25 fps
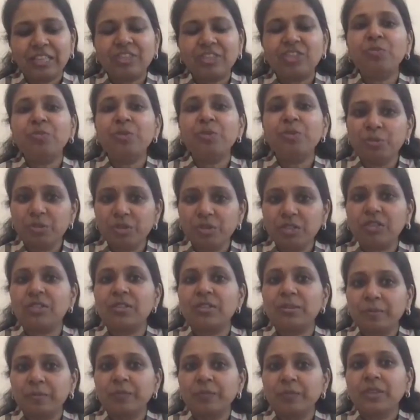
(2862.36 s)

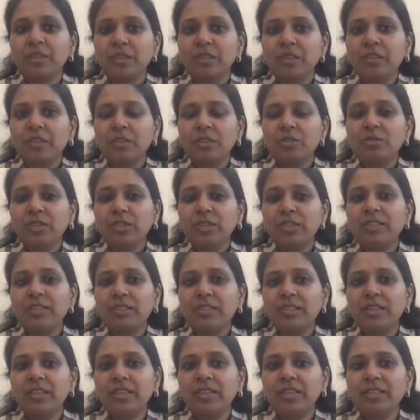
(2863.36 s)
attributes,
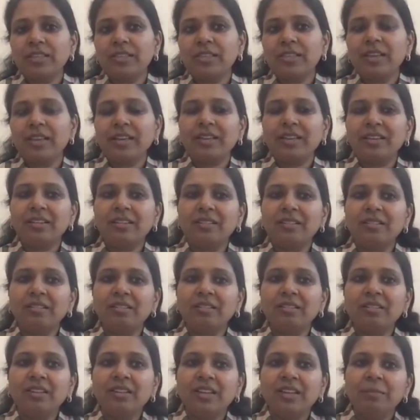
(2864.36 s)
today's things, like
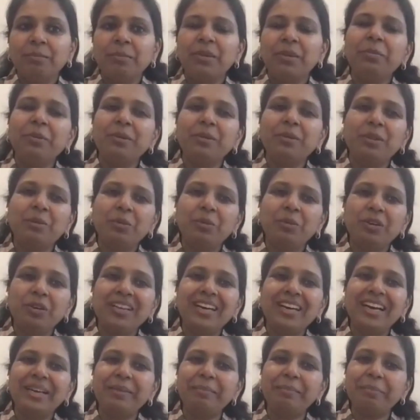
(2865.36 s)
maybe the
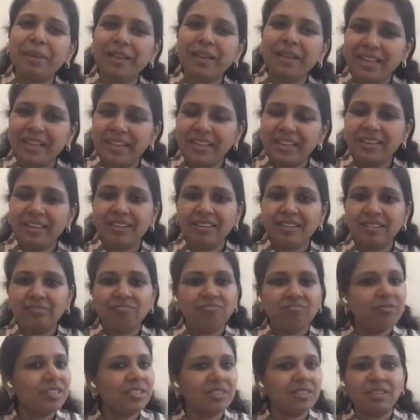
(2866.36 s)
word iPad,
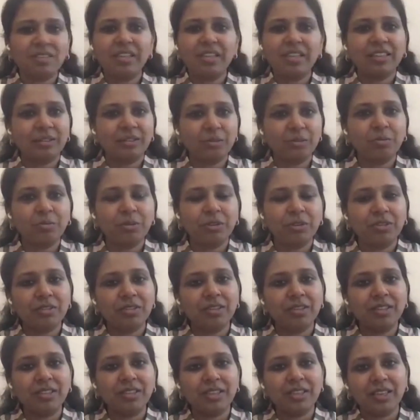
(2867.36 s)
just like,
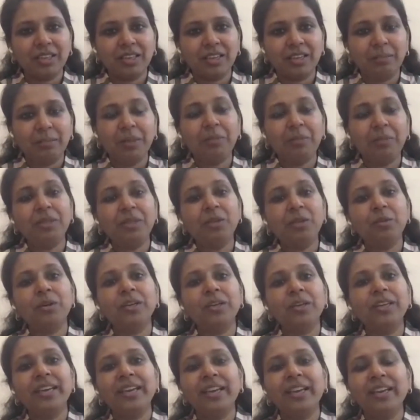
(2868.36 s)
because it's in, maybe the
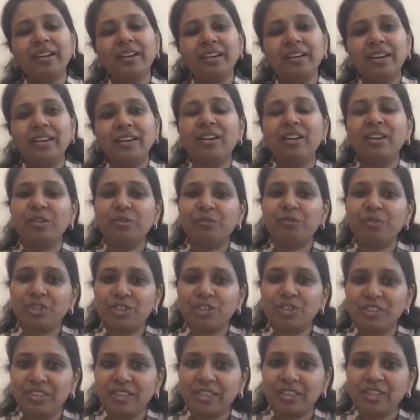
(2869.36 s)
word AI,
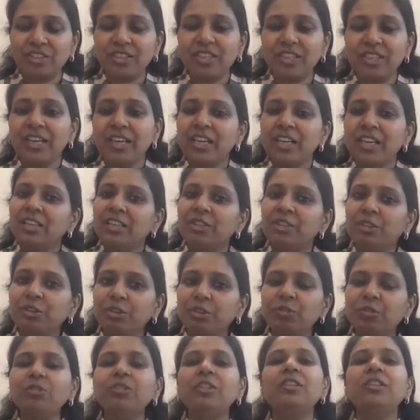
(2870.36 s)
artificial intelligence,
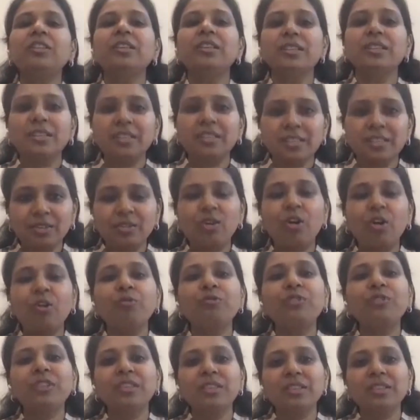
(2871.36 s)
that it's
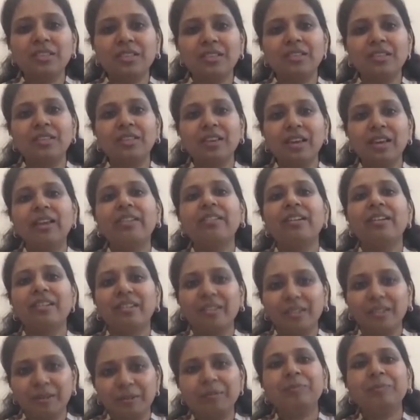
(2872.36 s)
of this
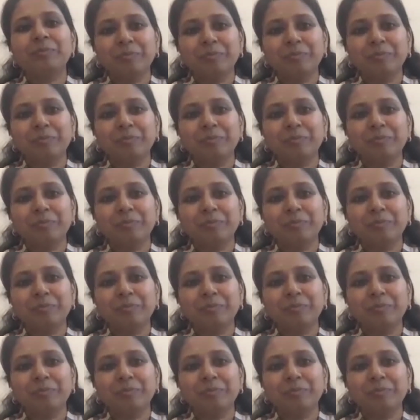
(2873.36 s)
era.